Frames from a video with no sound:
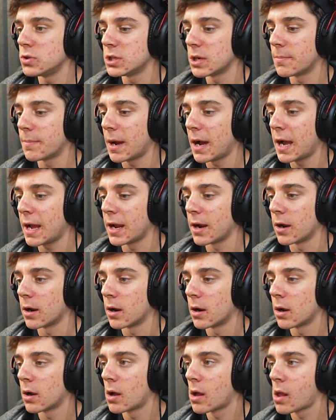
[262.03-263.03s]
jump higher.
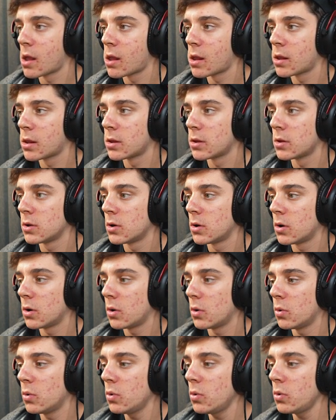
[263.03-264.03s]

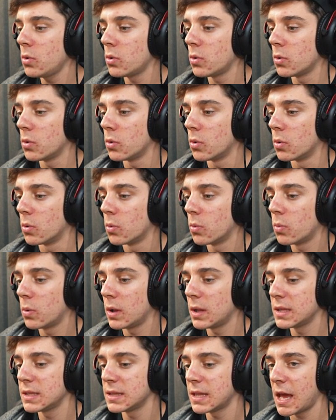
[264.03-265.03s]
Ooh,
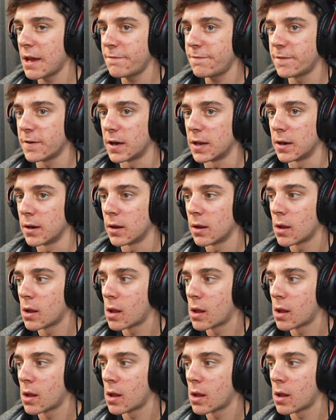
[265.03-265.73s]
well, isn't that fun?